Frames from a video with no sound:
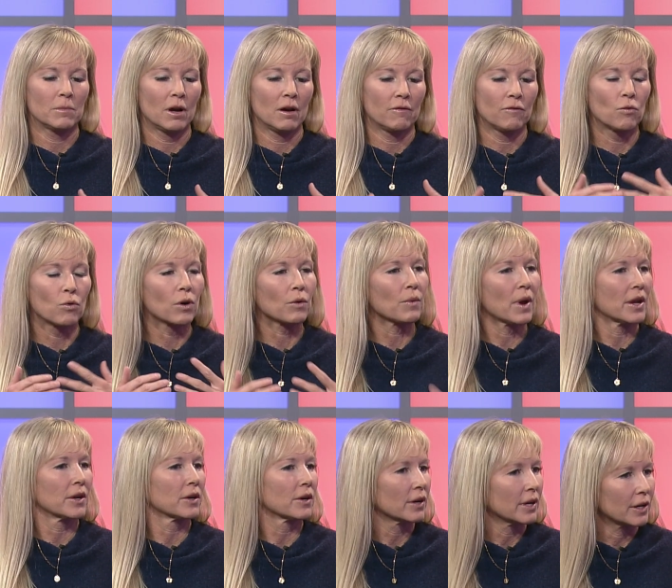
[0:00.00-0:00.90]
a
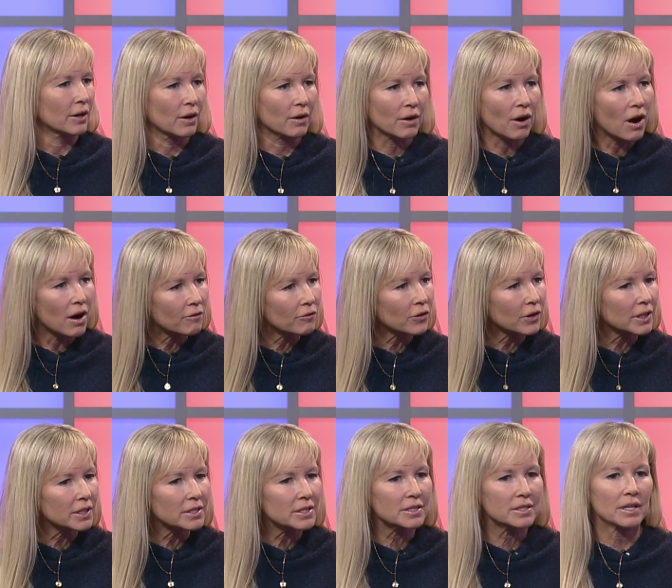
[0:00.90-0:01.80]
forerunner in our
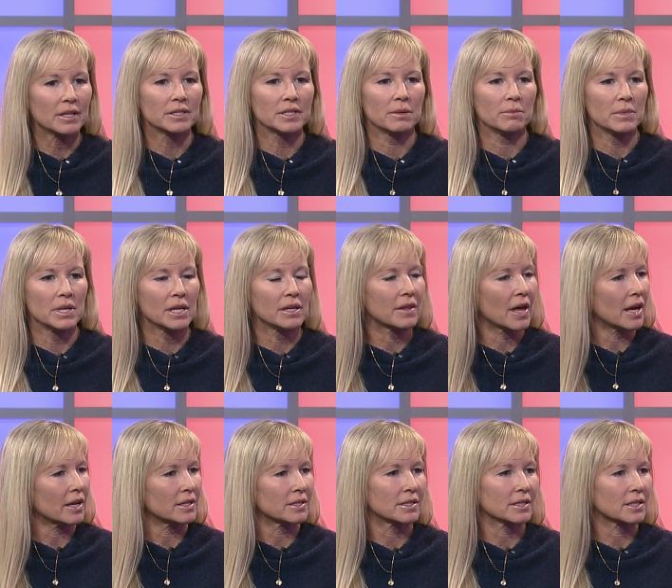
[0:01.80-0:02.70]
conference, to me,
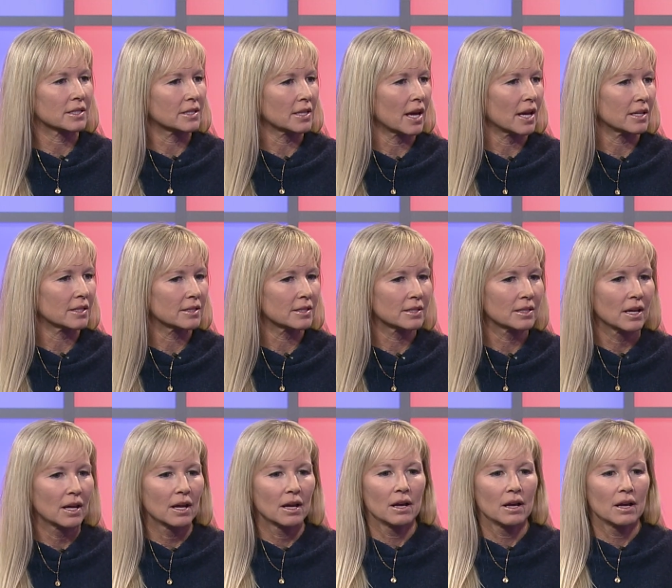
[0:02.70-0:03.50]
that is success.